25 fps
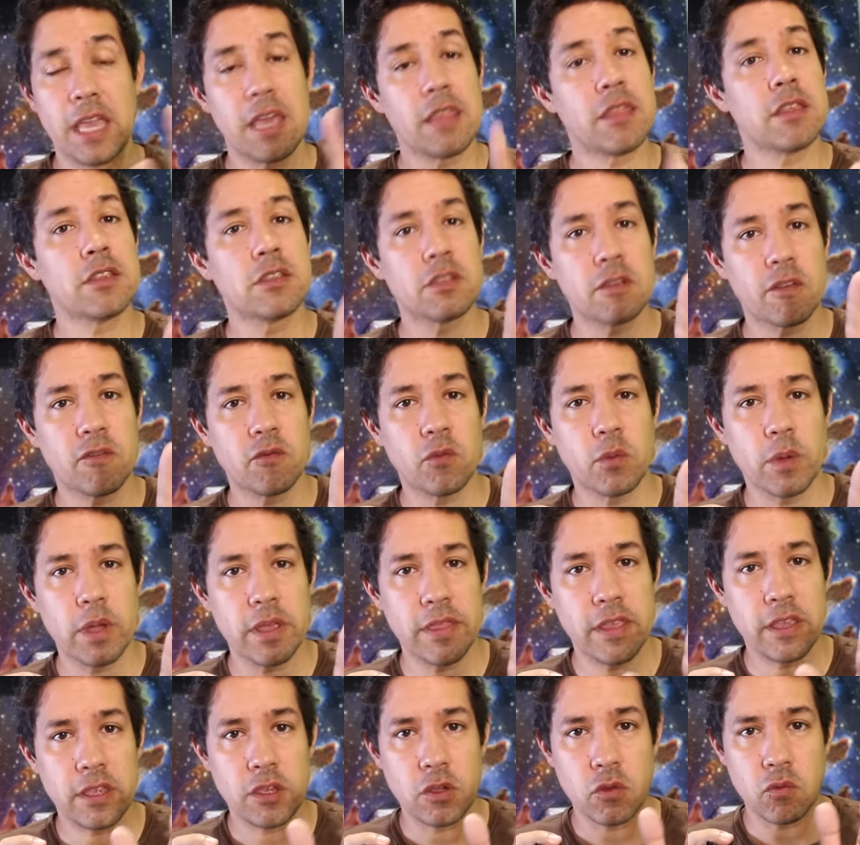the other software
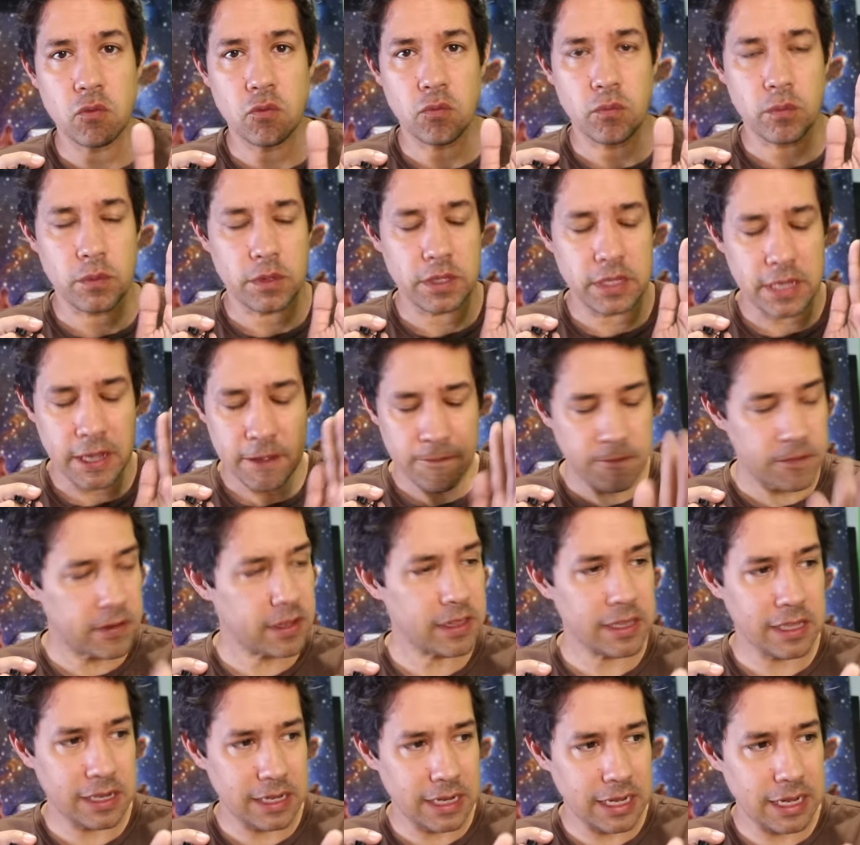that you
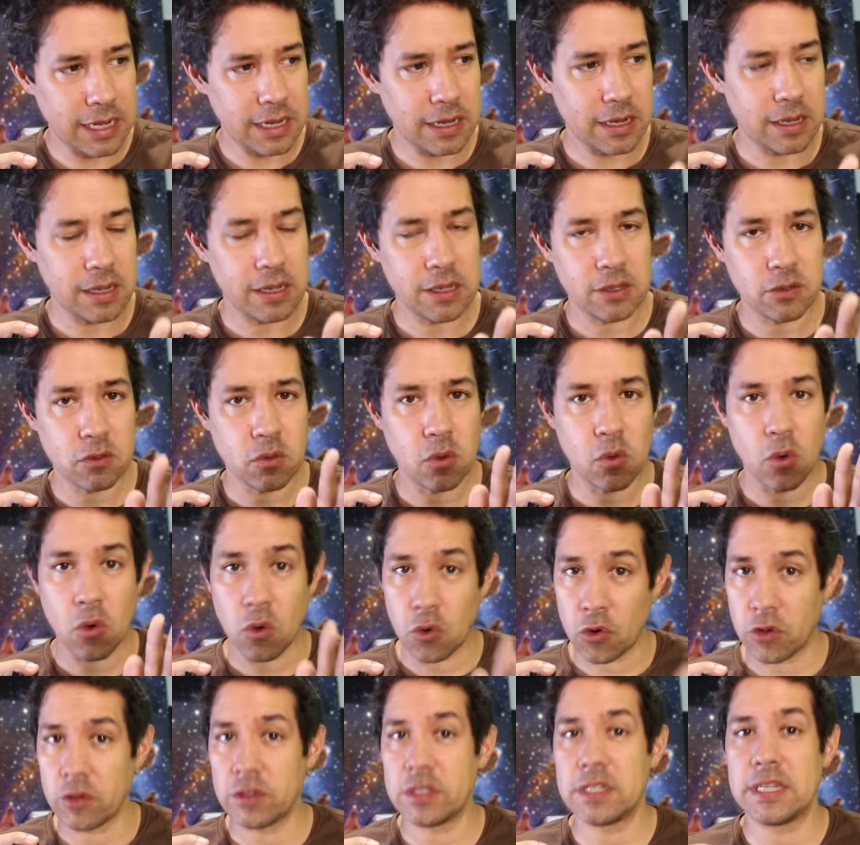definitely need is
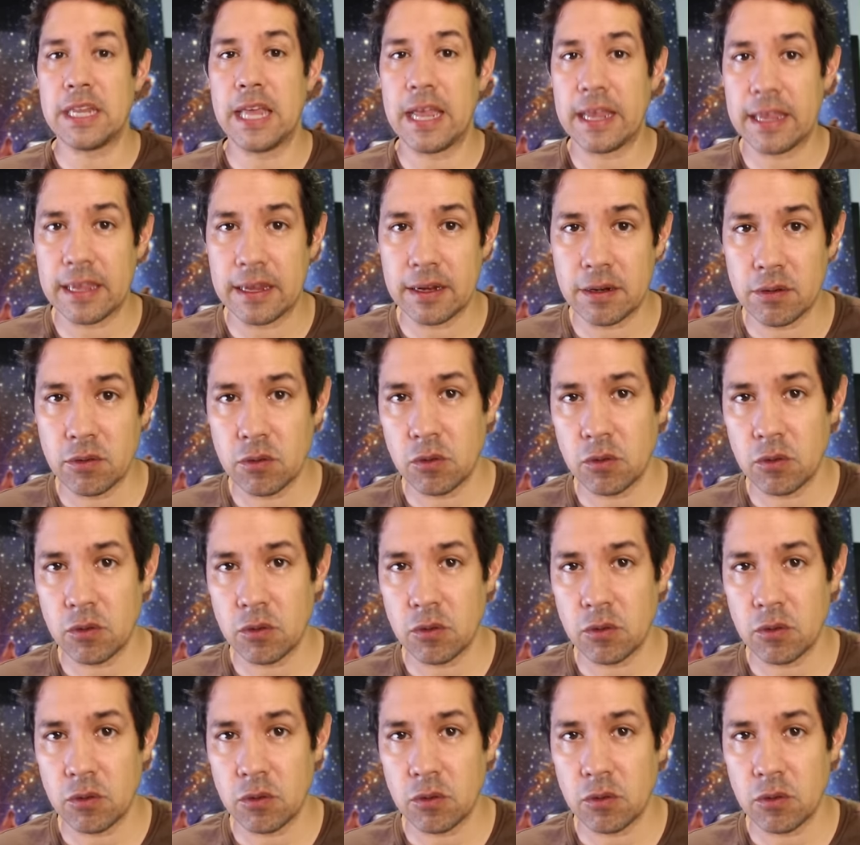AutoStacket.